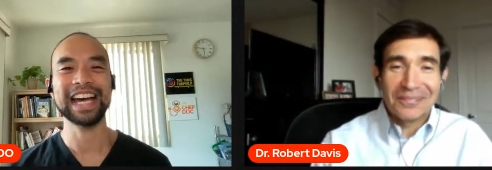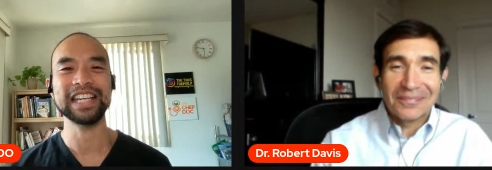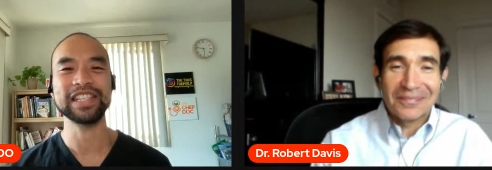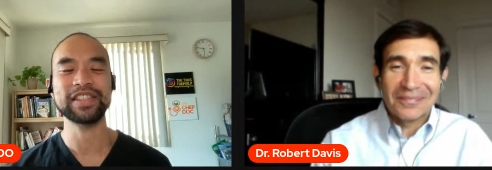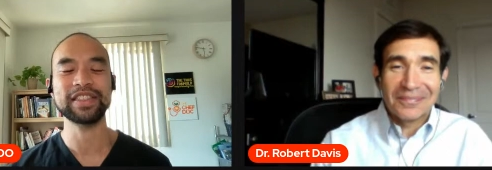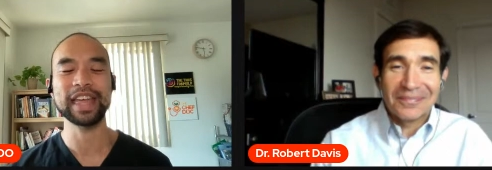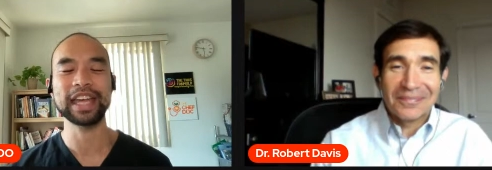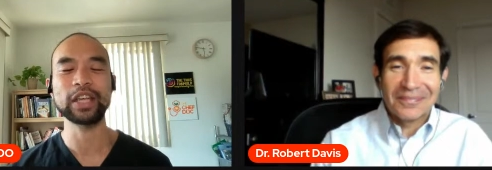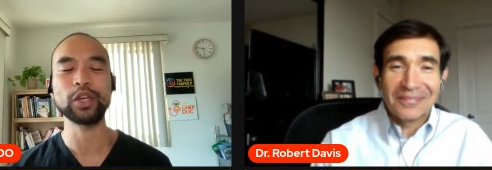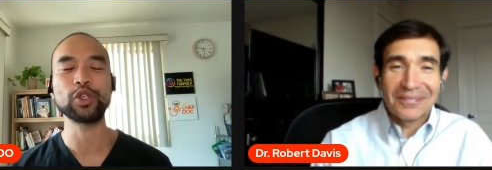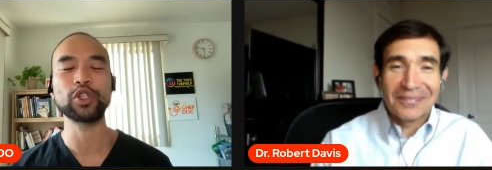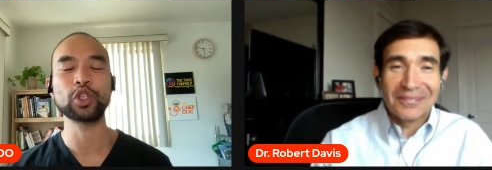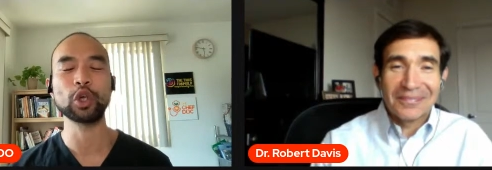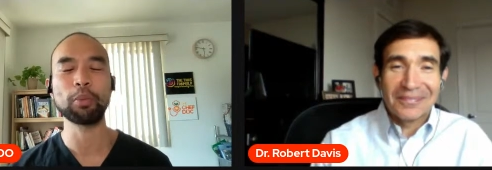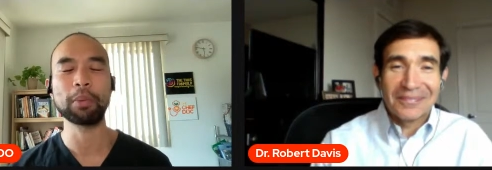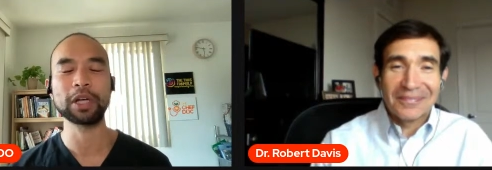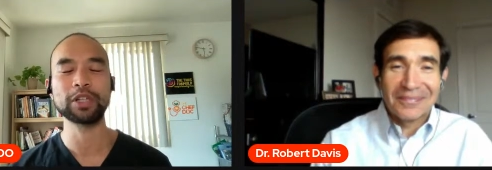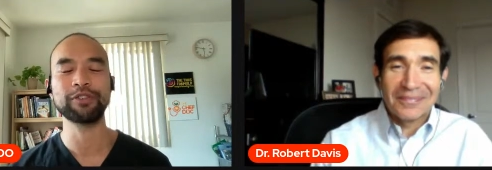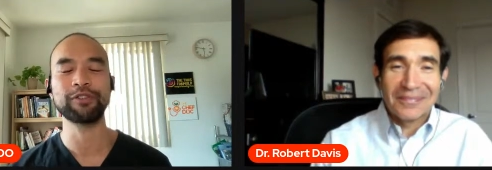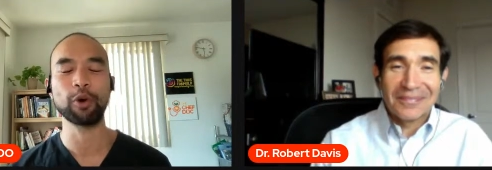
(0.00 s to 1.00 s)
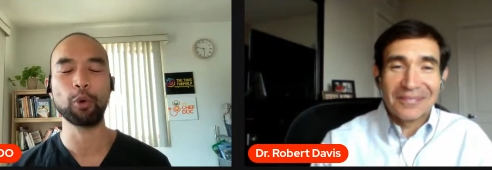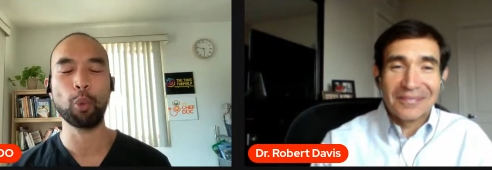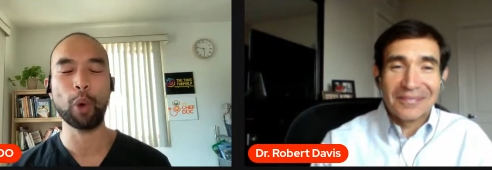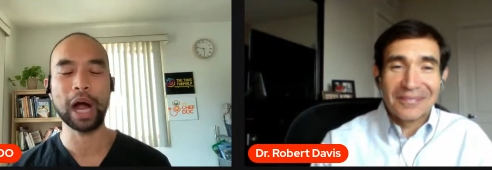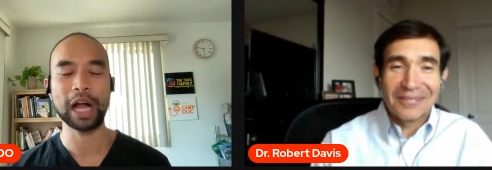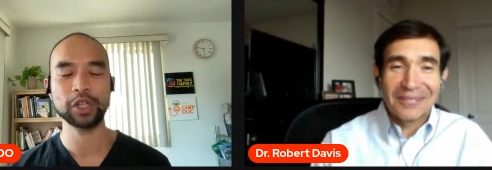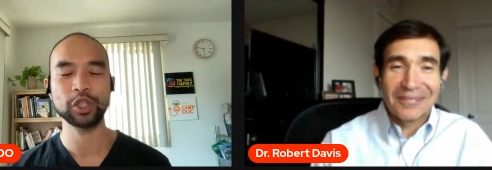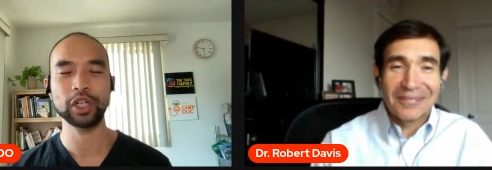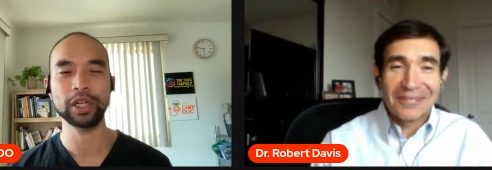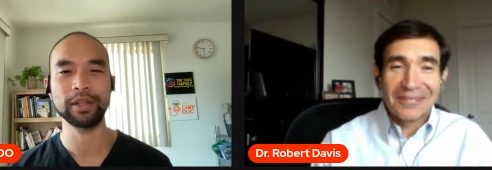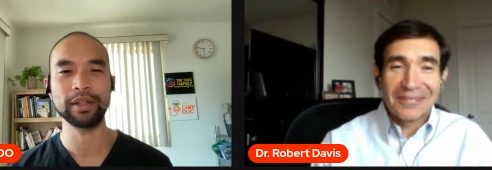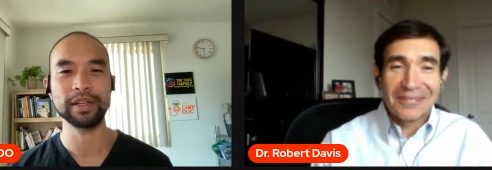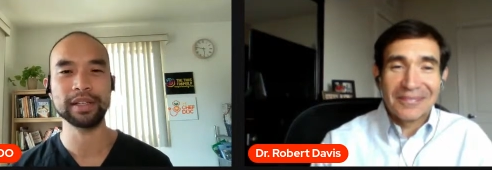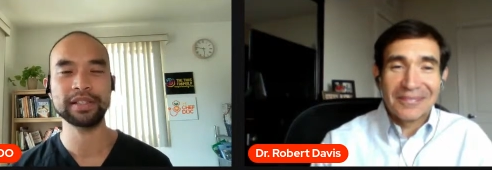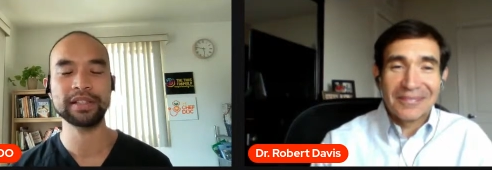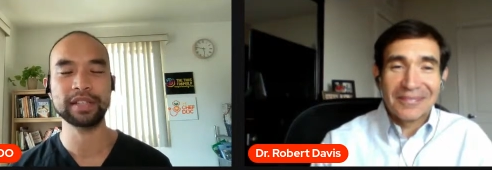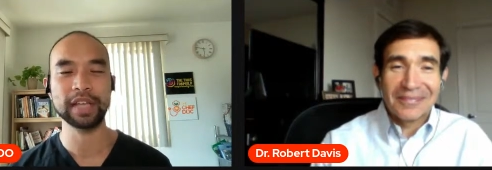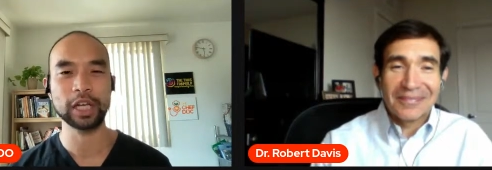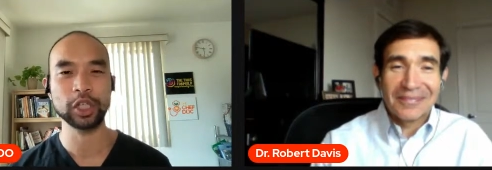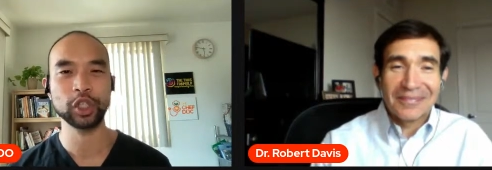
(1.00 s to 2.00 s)
Speaker 1: Guys, thank you so much for watching
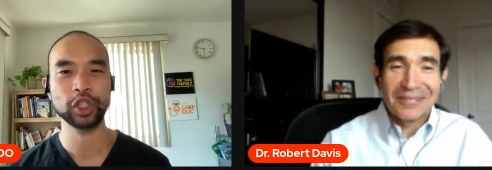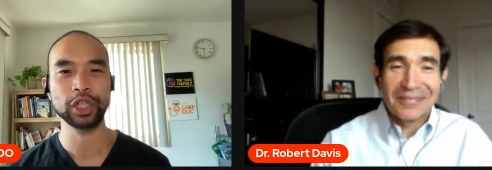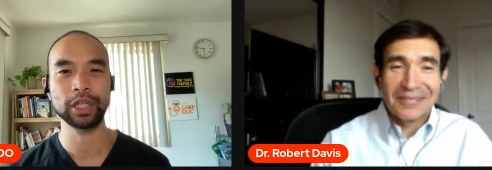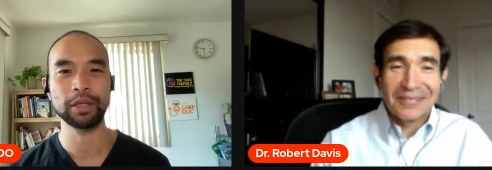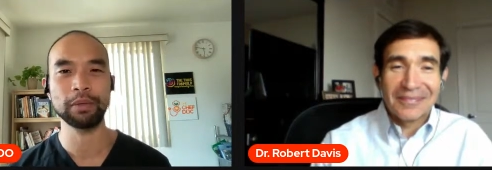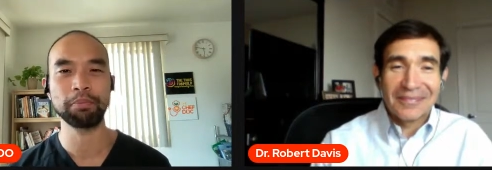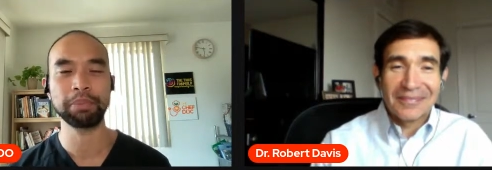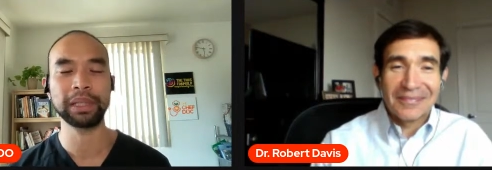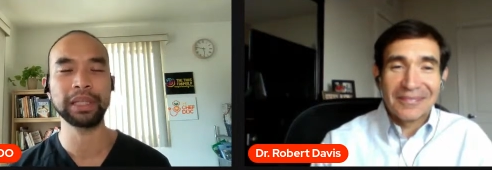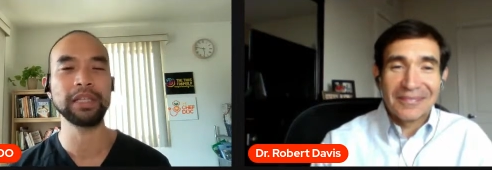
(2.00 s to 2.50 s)
this session.